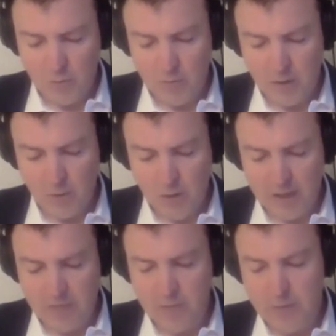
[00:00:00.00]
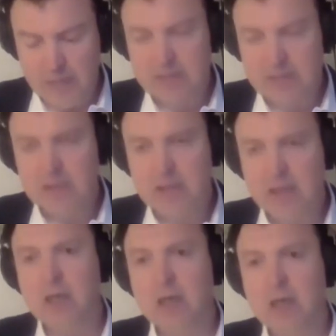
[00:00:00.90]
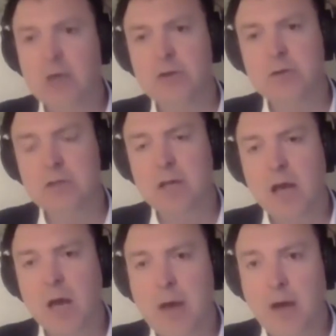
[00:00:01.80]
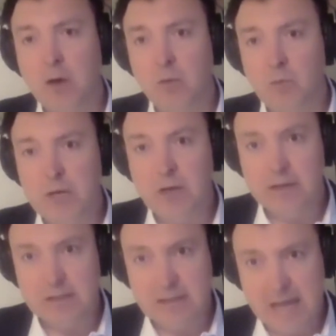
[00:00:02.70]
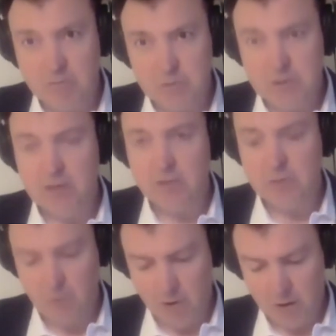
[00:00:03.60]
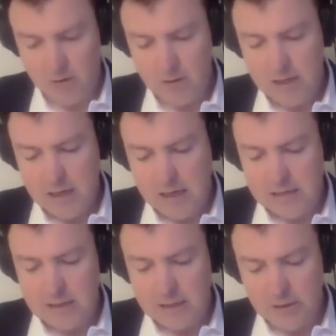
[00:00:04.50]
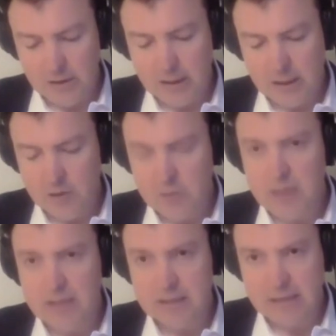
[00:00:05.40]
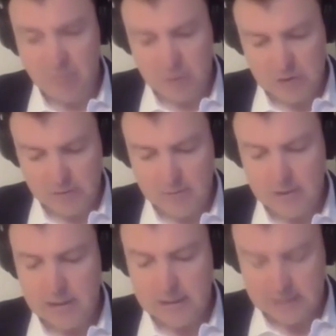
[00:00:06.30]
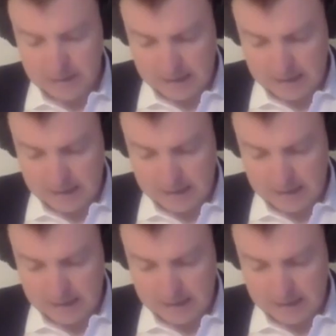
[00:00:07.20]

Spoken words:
One of the best clues about who will be on the stamps of tomorrow is to look at who's being stamped on today.